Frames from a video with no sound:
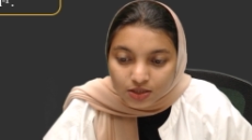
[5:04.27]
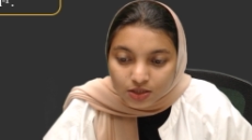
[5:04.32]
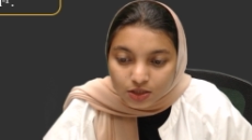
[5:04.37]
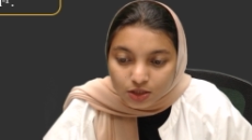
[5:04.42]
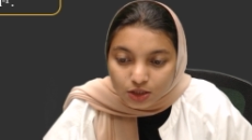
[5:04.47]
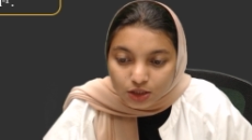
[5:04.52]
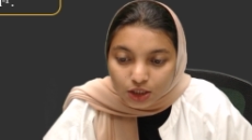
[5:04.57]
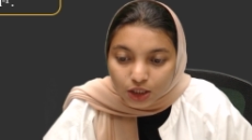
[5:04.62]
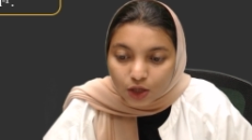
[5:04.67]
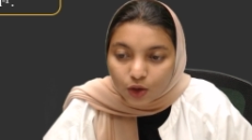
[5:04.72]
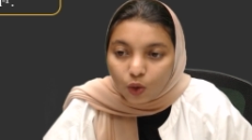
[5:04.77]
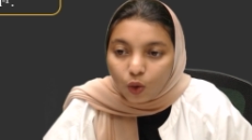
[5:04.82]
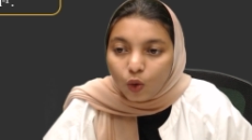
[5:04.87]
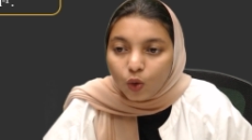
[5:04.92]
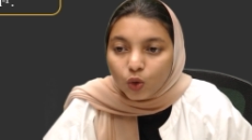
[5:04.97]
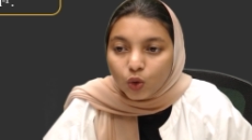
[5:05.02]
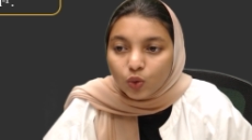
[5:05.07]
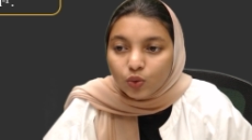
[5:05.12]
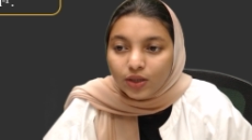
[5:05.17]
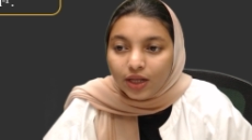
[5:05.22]

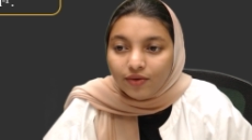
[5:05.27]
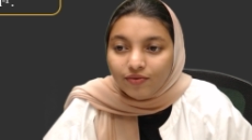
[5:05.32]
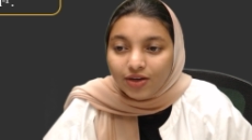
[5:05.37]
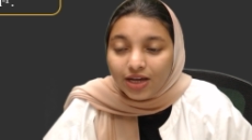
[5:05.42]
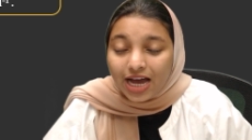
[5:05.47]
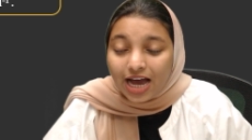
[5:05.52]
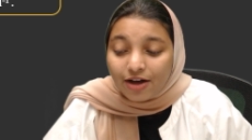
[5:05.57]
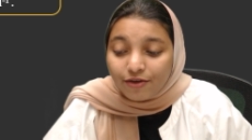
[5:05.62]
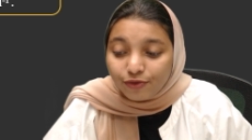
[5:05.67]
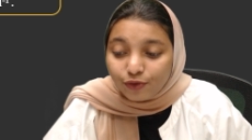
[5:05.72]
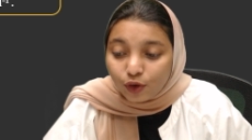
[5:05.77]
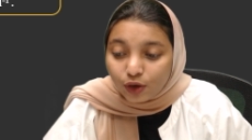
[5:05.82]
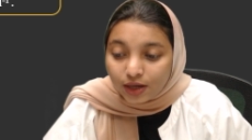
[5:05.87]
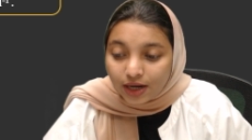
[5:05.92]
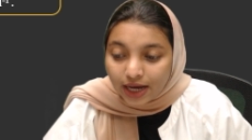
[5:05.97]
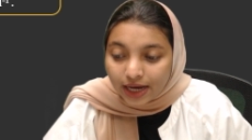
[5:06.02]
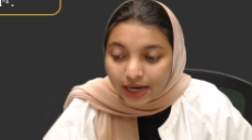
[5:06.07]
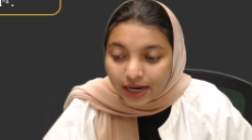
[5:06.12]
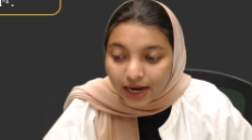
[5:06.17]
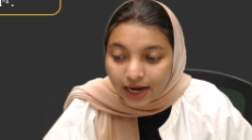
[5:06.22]
CO2. Then we have for
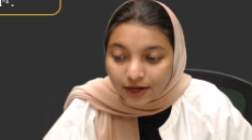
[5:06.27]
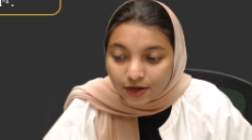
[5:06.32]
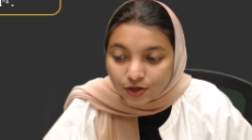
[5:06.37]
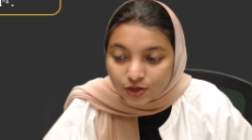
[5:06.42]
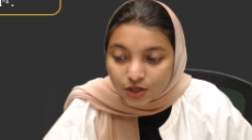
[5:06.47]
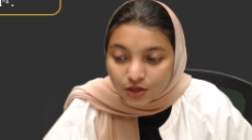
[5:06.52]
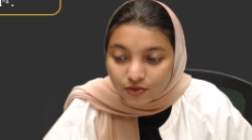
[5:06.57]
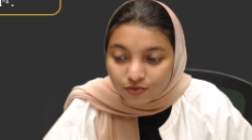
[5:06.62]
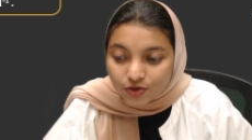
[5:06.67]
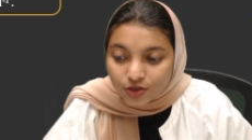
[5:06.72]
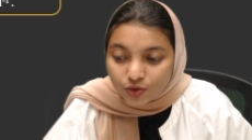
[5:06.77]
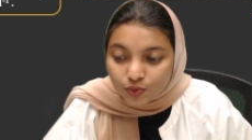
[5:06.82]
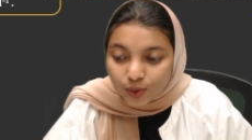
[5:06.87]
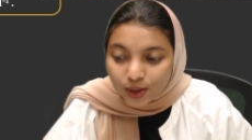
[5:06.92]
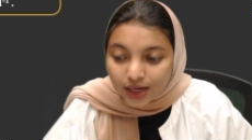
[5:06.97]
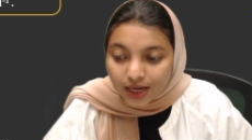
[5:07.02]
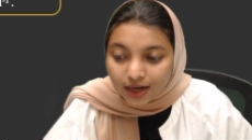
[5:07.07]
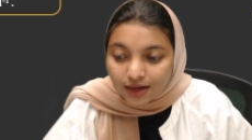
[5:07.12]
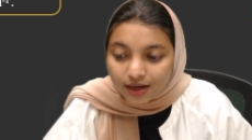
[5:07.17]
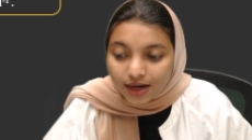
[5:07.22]
dihydrogen, which
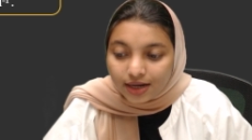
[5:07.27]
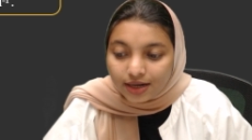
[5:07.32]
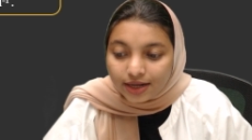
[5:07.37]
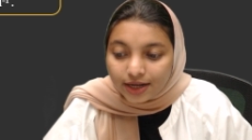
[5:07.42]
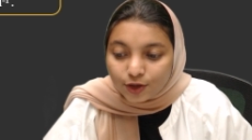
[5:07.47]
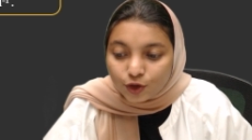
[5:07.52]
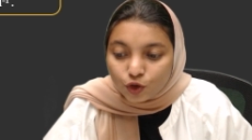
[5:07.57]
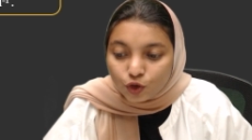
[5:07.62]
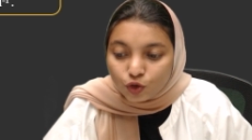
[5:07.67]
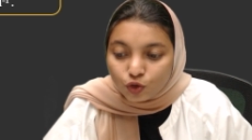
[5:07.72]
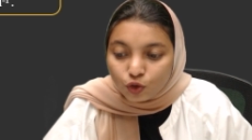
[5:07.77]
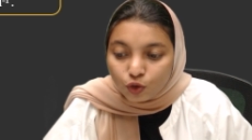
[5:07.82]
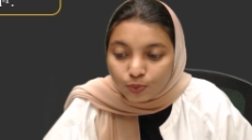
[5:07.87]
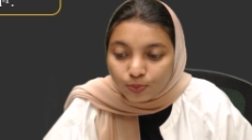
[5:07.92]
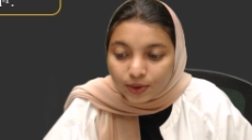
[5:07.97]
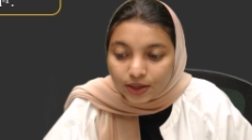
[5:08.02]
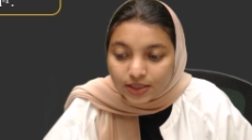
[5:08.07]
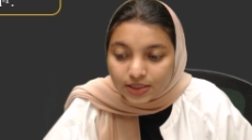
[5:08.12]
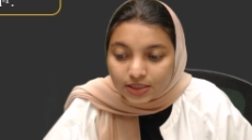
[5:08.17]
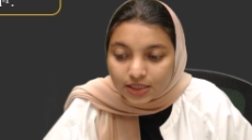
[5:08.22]
we can write
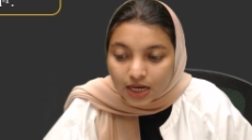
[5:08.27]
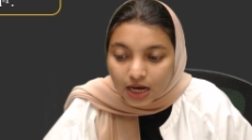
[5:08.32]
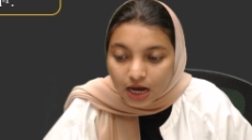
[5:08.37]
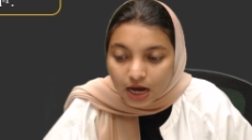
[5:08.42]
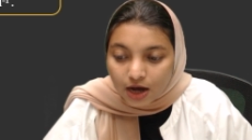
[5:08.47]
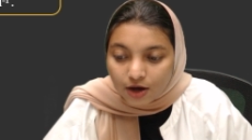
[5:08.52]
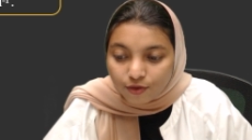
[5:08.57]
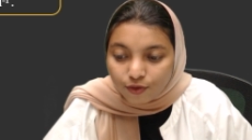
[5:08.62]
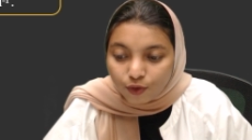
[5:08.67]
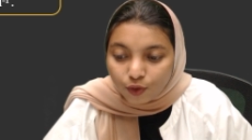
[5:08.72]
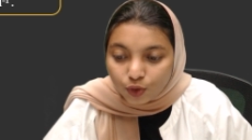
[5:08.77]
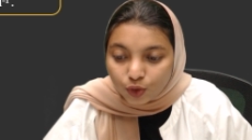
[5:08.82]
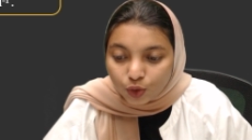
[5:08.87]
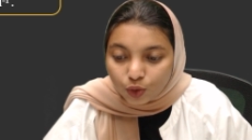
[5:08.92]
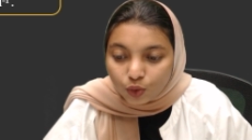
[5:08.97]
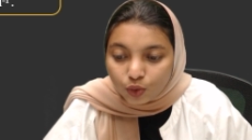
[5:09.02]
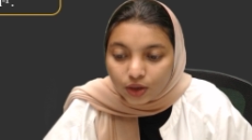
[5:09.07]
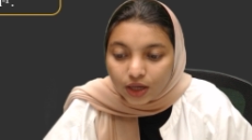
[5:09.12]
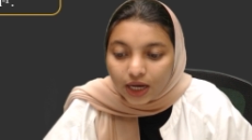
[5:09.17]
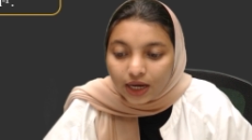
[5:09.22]
H2 plus
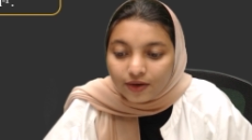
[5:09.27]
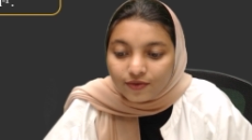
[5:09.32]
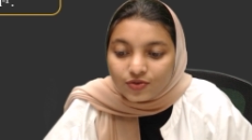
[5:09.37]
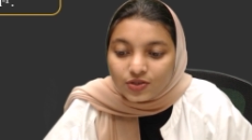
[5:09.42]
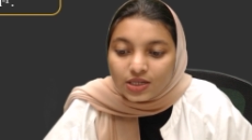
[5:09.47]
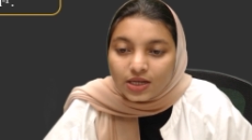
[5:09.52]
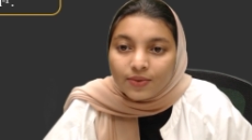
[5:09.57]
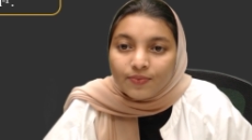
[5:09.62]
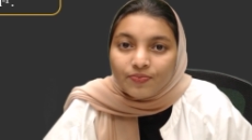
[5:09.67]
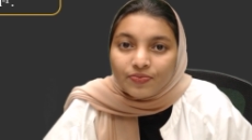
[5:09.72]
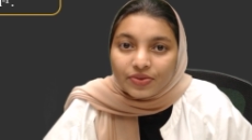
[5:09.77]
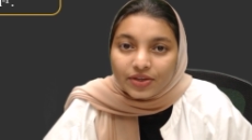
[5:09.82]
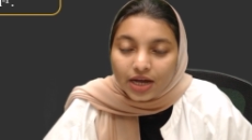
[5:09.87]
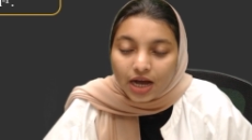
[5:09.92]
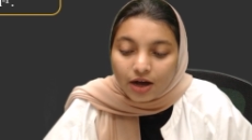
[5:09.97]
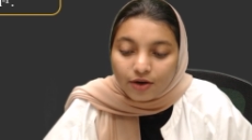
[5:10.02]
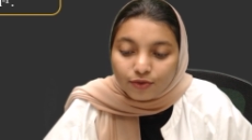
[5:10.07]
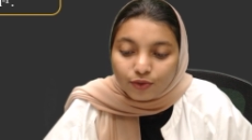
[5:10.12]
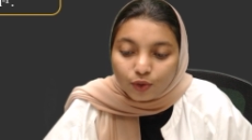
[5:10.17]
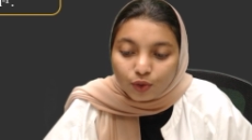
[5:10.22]
O2 gives
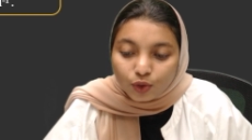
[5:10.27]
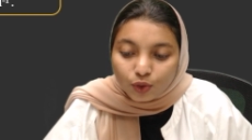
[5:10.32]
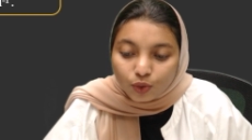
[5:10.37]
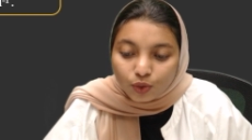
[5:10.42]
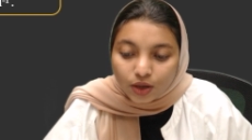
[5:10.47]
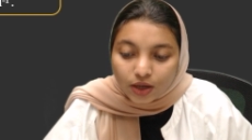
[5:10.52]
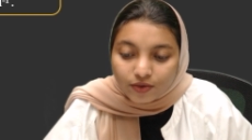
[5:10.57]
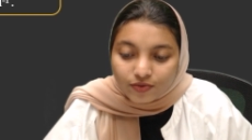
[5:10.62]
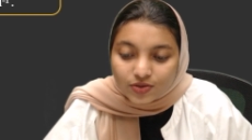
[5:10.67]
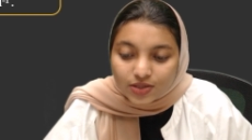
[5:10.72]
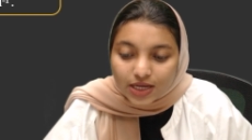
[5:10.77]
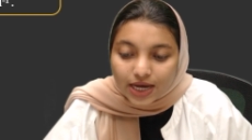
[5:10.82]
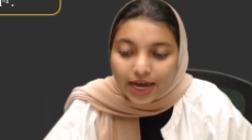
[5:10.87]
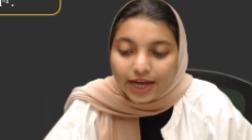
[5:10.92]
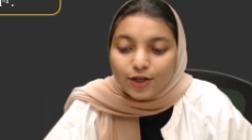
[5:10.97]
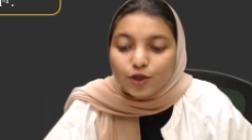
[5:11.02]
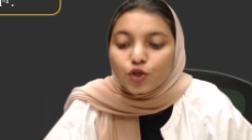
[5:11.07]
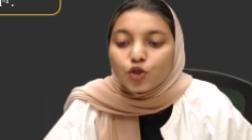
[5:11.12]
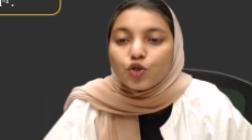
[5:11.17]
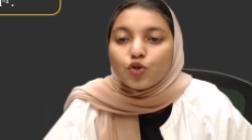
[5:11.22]

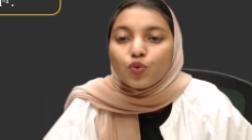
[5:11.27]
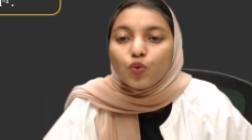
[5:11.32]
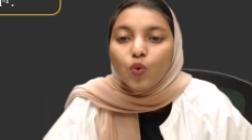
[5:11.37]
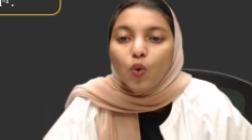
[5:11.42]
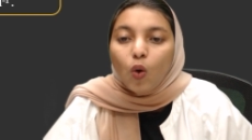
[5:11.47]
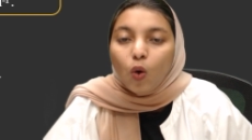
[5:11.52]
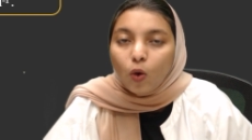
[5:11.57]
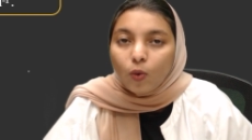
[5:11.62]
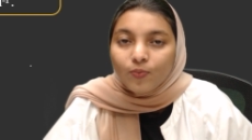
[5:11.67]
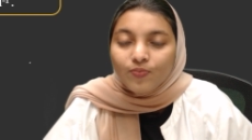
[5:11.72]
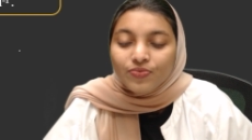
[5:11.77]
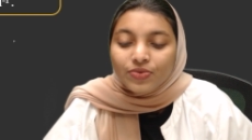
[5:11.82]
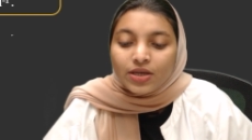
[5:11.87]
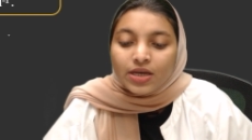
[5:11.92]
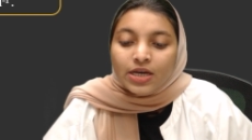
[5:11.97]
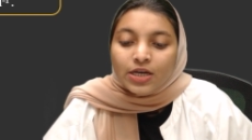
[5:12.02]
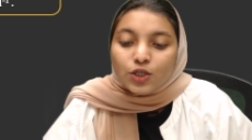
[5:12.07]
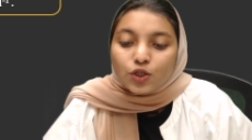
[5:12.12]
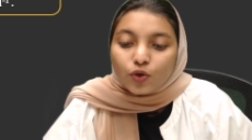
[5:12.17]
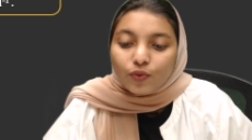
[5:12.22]
H2O.
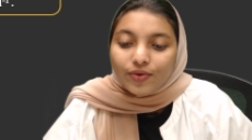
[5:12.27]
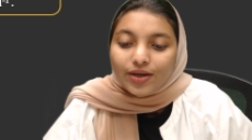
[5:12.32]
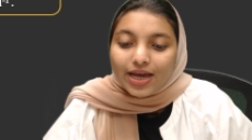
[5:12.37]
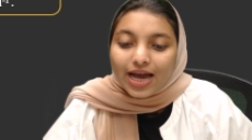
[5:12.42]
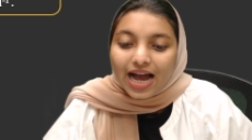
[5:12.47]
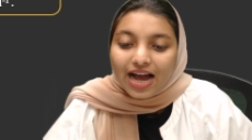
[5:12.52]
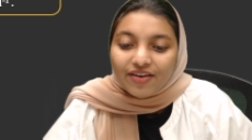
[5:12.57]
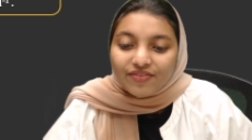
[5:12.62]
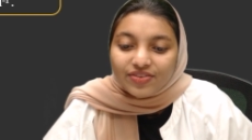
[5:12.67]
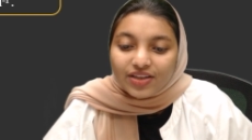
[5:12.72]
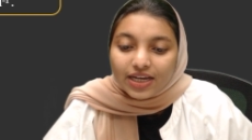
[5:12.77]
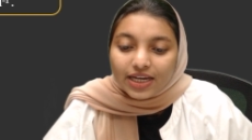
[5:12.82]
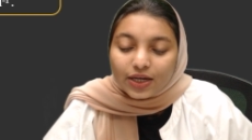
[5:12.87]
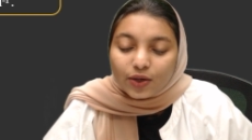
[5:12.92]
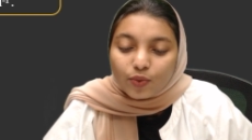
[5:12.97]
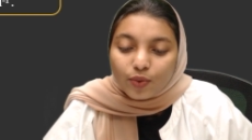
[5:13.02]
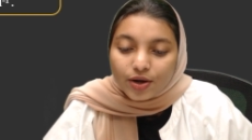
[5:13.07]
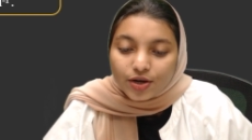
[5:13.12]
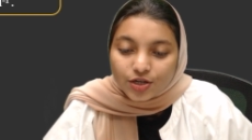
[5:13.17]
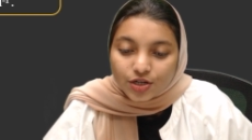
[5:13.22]
So we have the
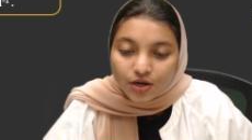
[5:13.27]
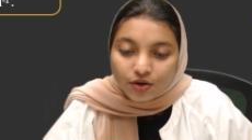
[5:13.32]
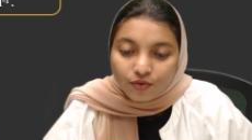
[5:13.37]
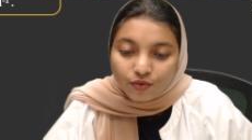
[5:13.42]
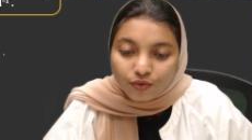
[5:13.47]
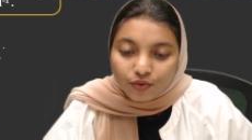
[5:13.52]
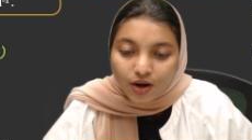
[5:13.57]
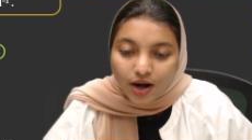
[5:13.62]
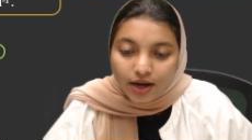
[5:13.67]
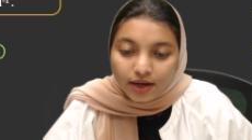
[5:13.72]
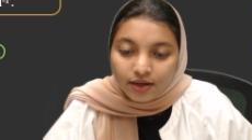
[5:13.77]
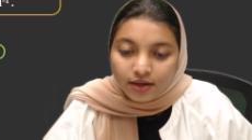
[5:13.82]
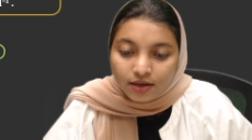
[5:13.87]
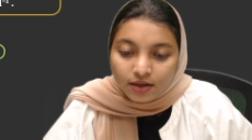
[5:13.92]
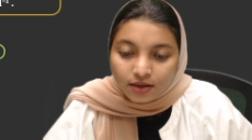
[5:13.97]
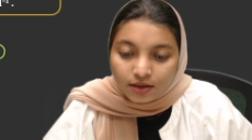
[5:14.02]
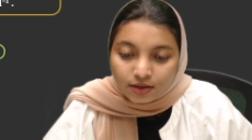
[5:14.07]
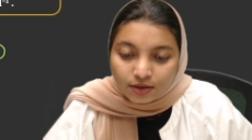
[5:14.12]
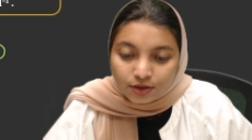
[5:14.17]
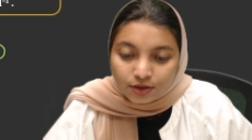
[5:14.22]
equation 1,